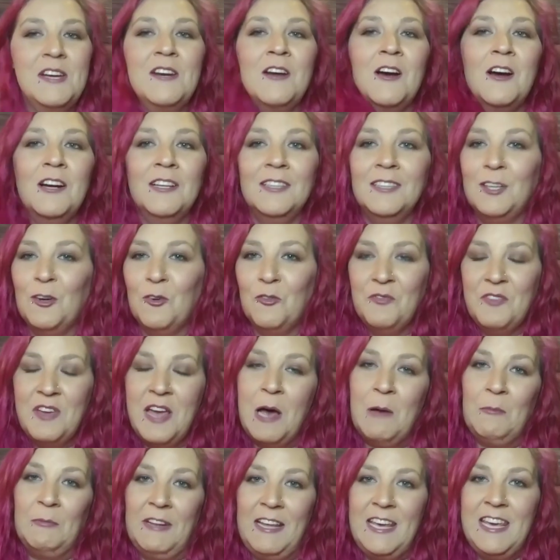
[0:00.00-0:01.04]
our little
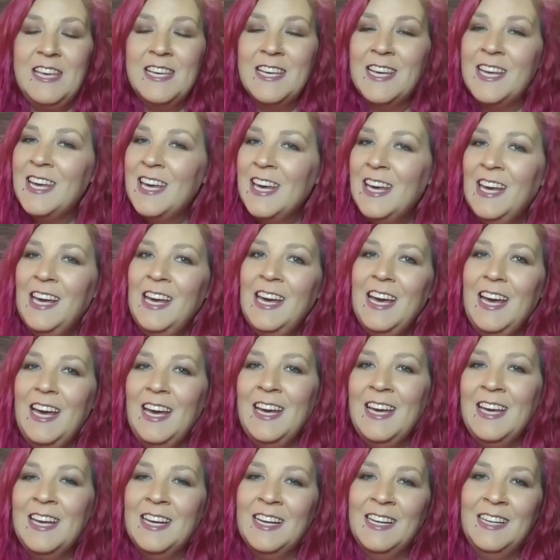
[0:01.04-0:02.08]
family,
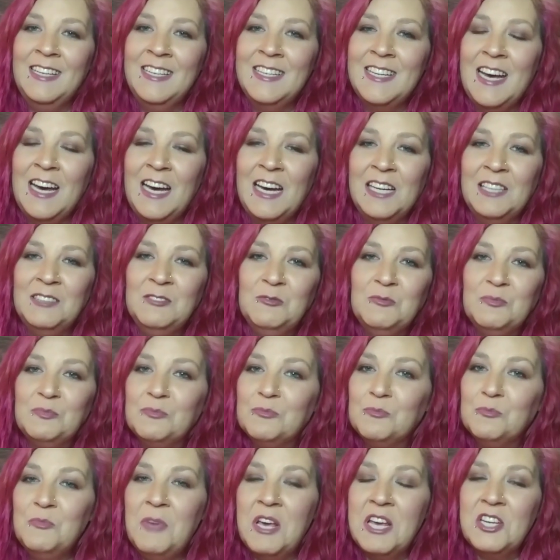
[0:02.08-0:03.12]
and
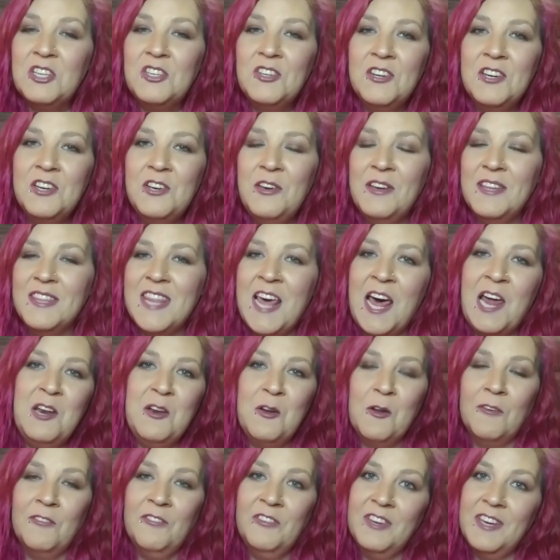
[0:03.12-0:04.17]
make sure you hit that
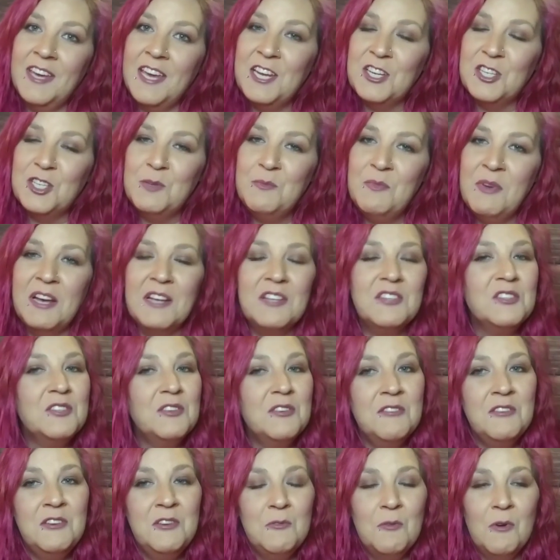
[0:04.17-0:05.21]
notification bell so
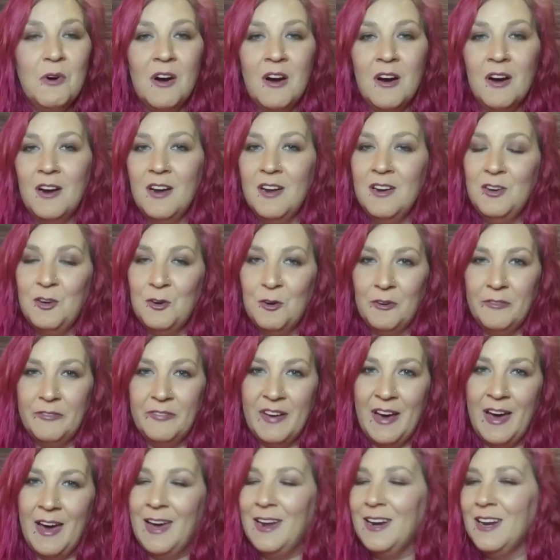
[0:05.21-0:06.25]
you are
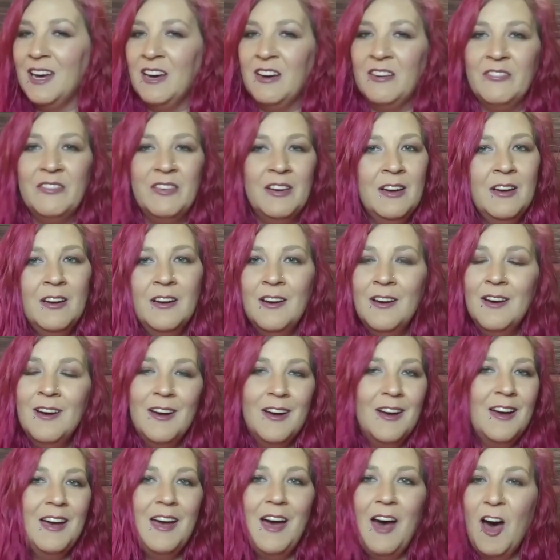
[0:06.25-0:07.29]
notified of
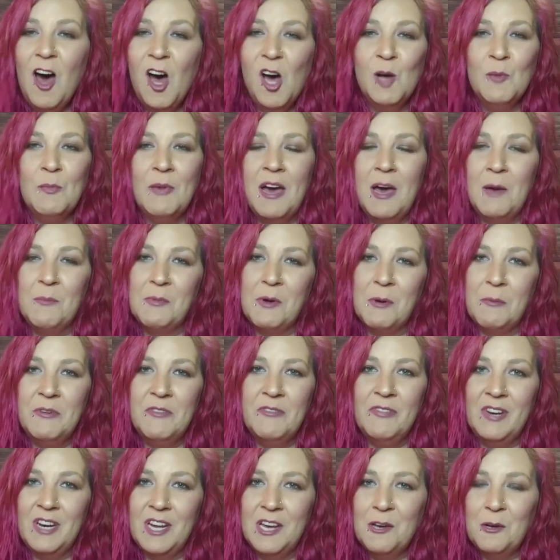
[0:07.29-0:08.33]
all my upcoming
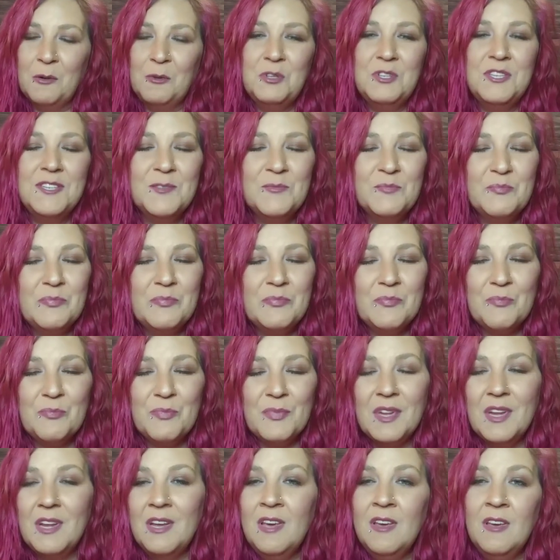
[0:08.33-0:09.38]
videos,
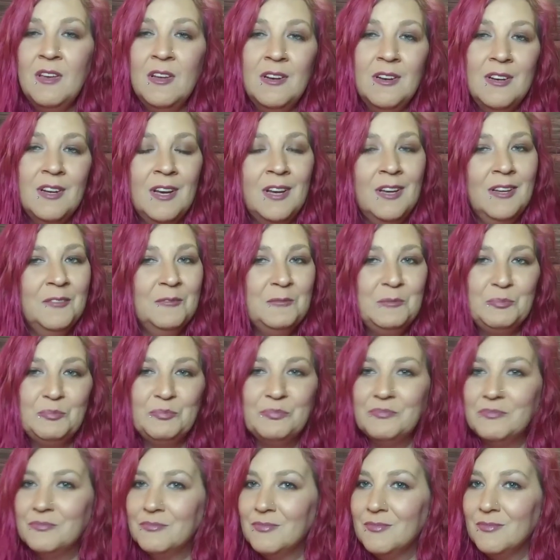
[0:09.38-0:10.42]
and
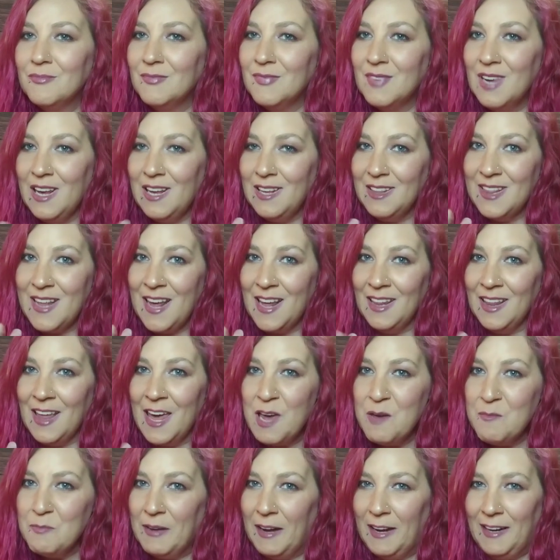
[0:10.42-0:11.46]
hit that
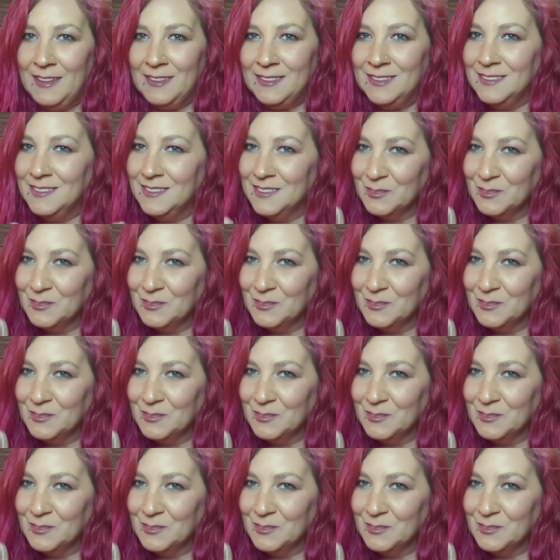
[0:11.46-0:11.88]
like button.